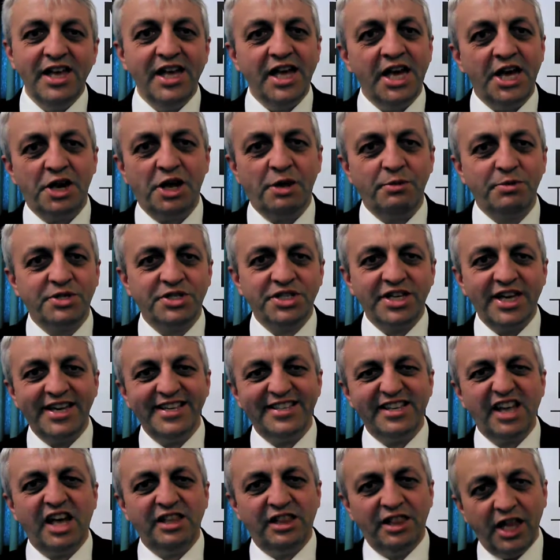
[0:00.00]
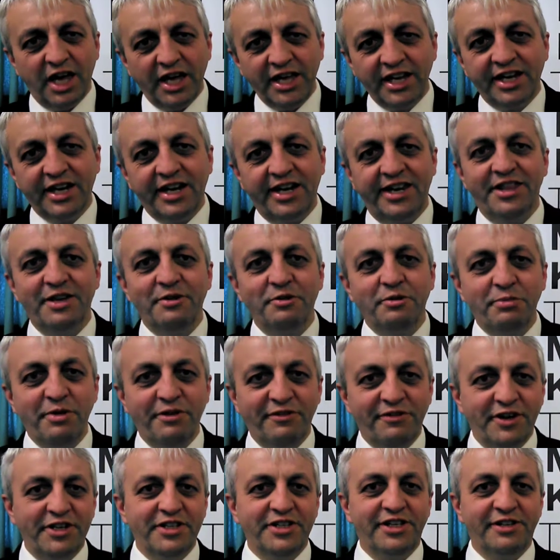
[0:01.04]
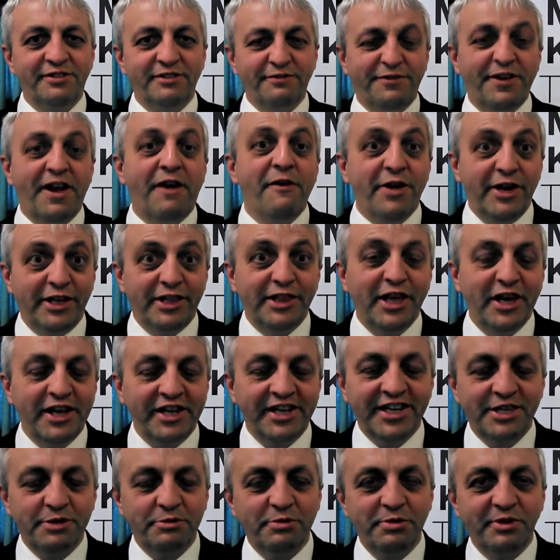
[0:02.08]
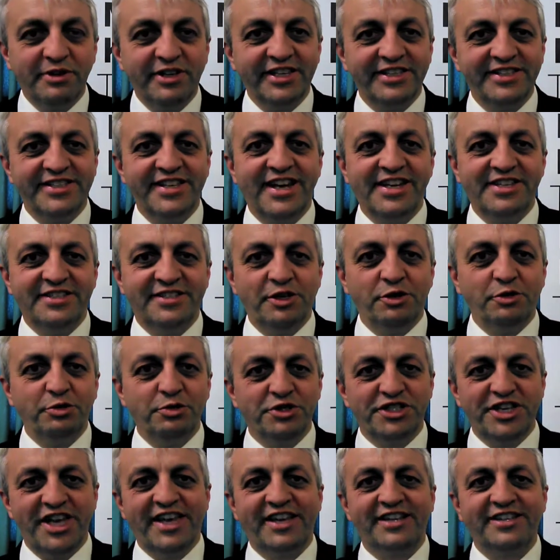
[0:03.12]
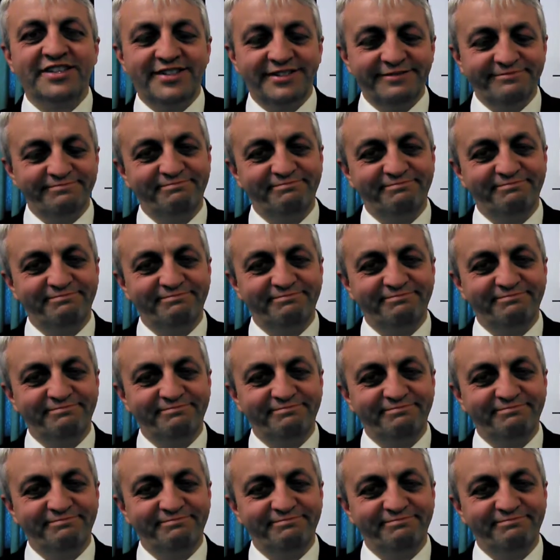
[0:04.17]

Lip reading: And I would say it's unlikely that we'll be fighting, very unlikely that we'll be contesting all six.